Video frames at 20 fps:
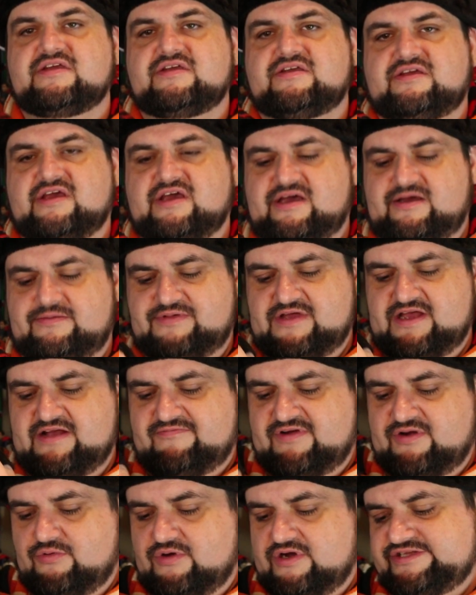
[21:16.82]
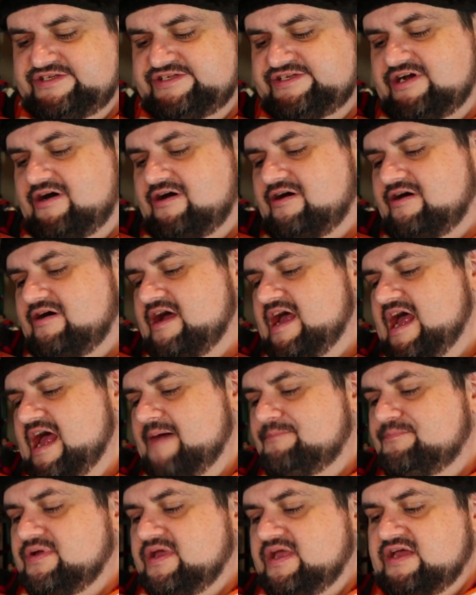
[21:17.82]
Yep, everyone's all
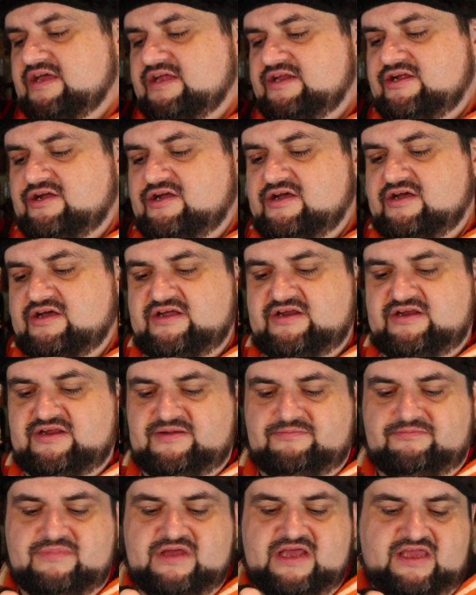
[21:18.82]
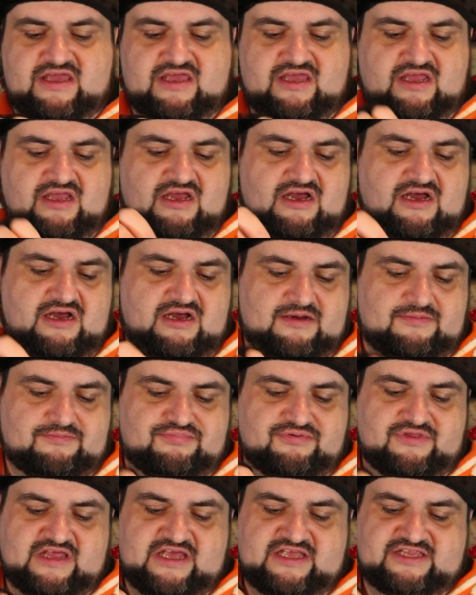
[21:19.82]
happy and good and making up.
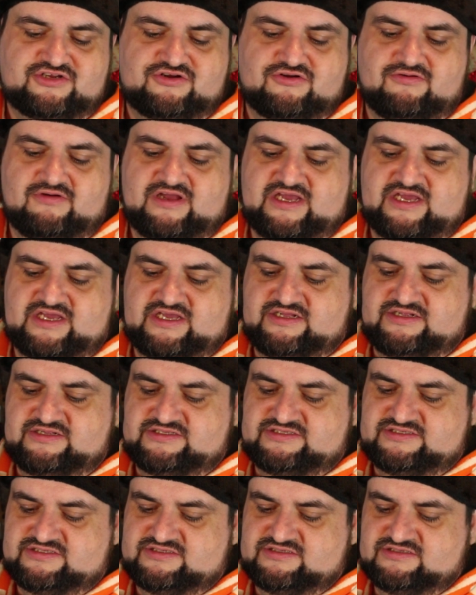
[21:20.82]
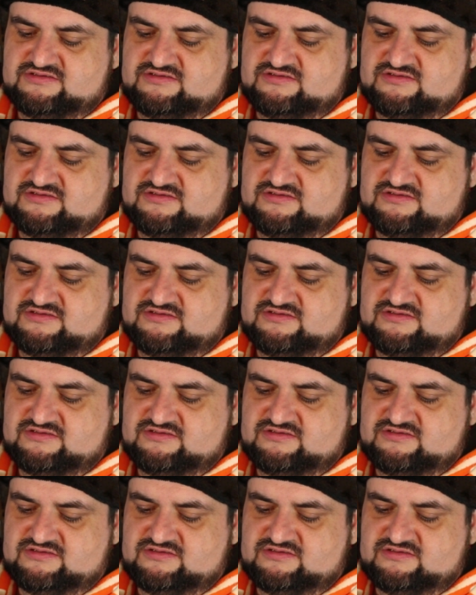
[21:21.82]
That's great.